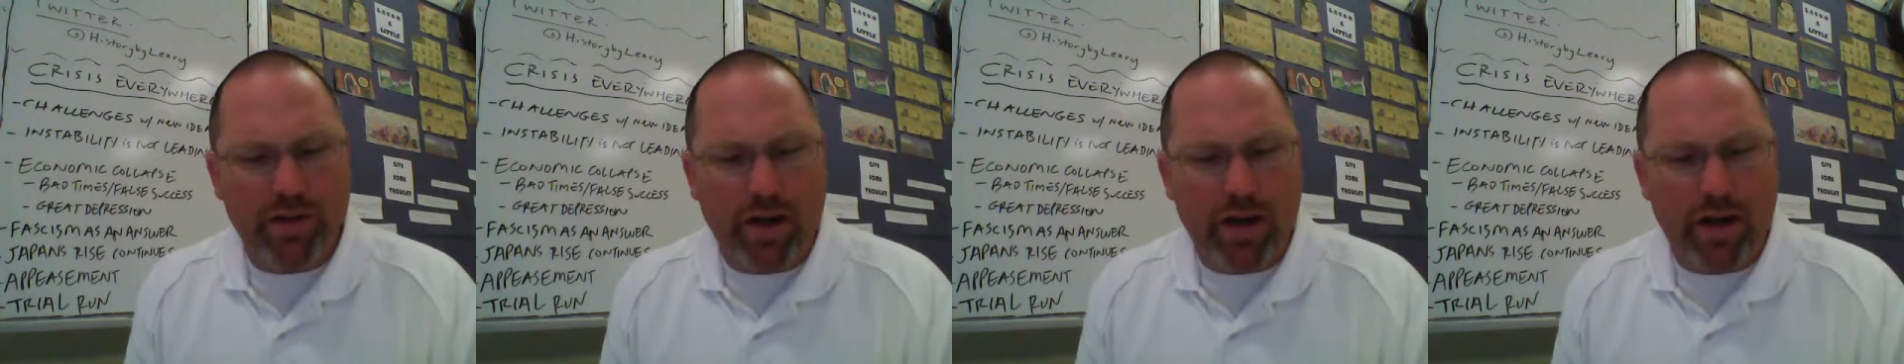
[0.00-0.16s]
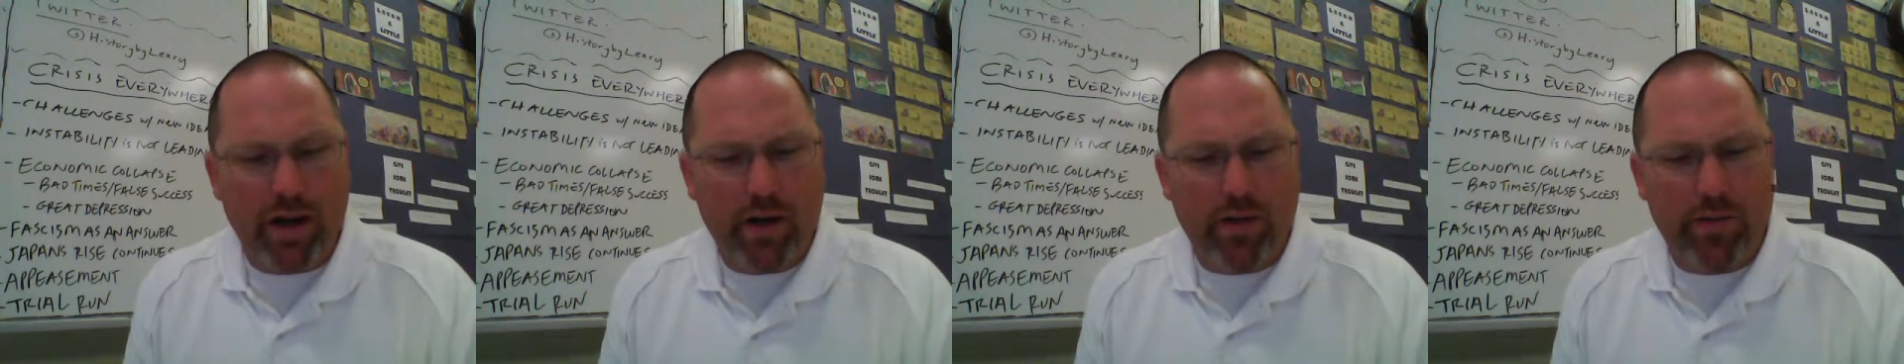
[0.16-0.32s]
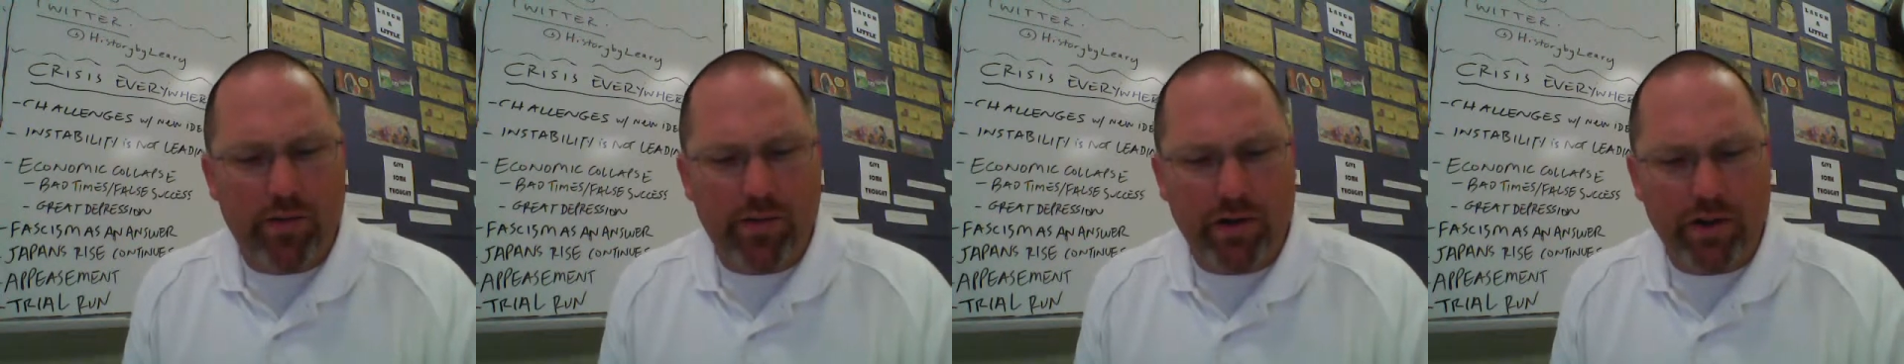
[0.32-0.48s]

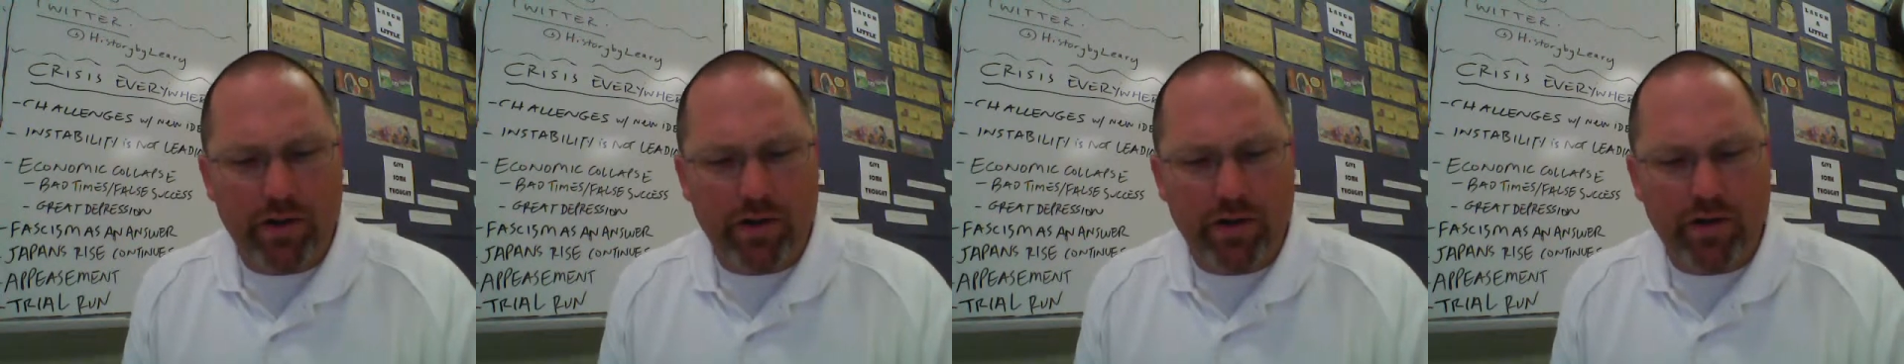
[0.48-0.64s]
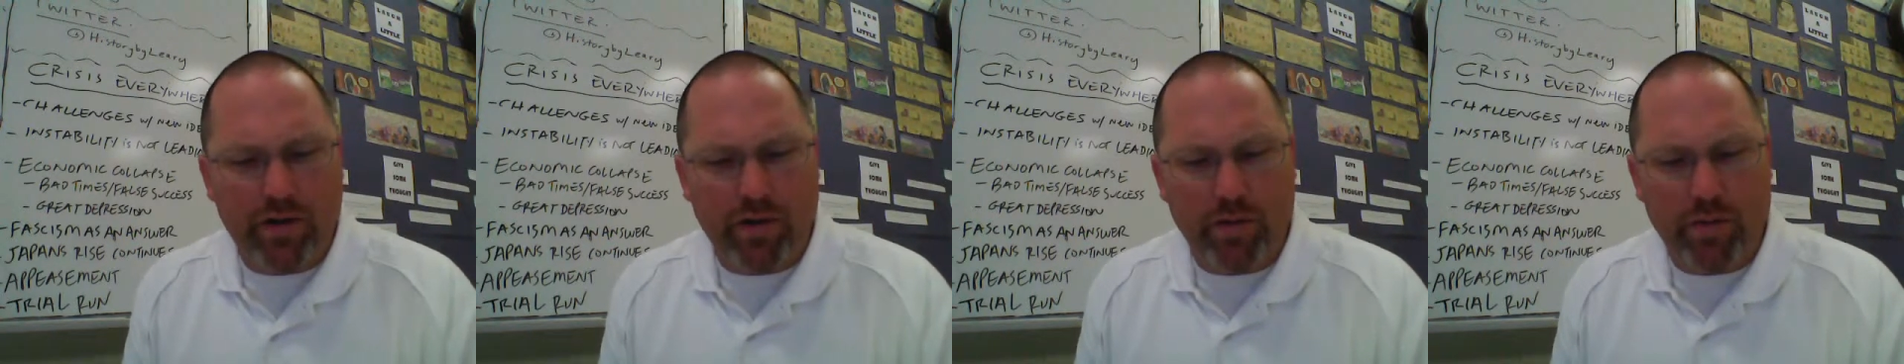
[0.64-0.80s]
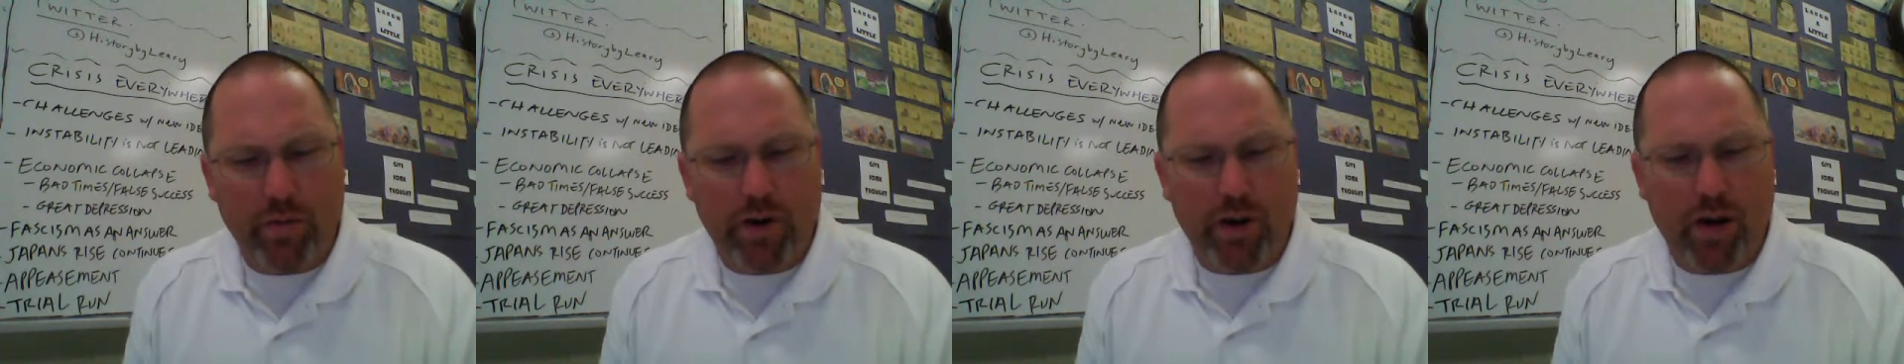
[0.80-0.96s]
narrative and
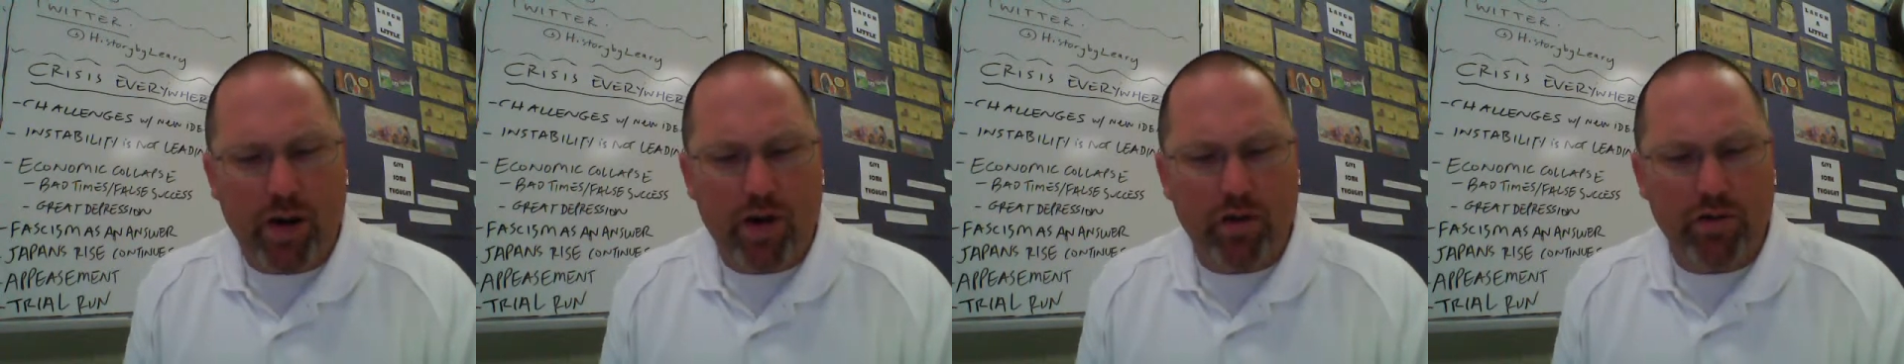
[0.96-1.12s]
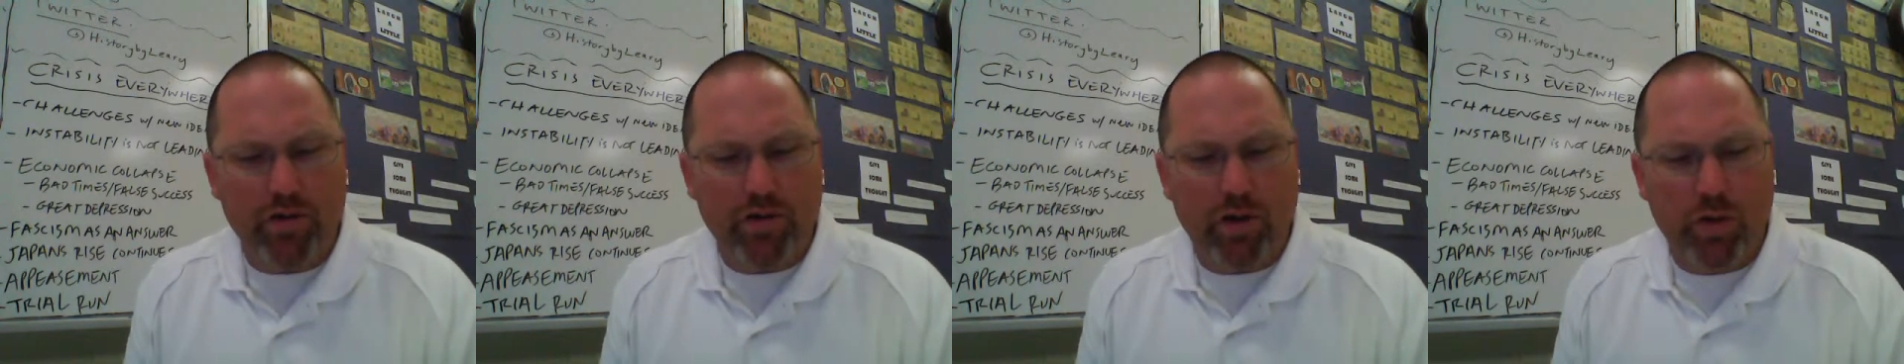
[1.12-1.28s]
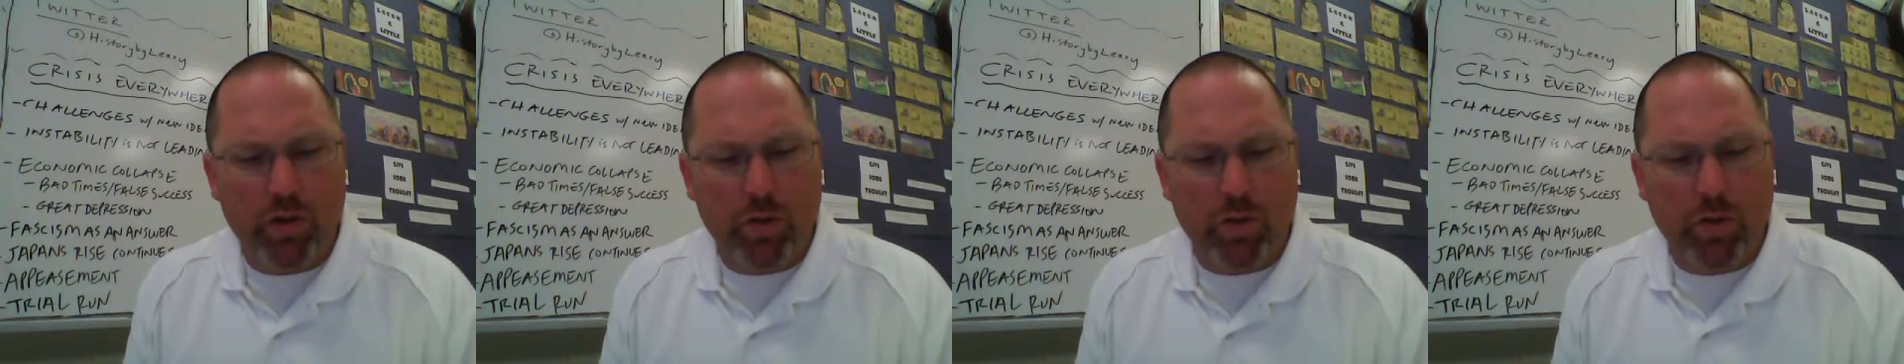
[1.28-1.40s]
history, but also